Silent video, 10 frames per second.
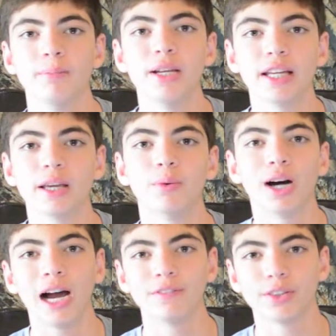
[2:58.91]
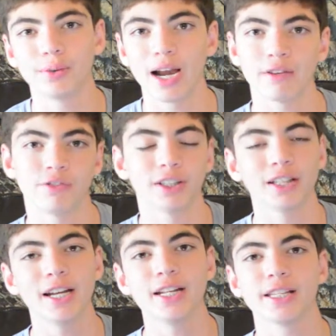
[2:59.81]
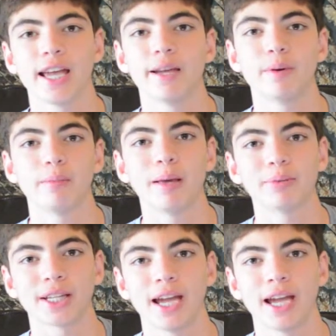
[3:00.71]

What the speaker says: meaning it will have the RAM for the latest game and be able to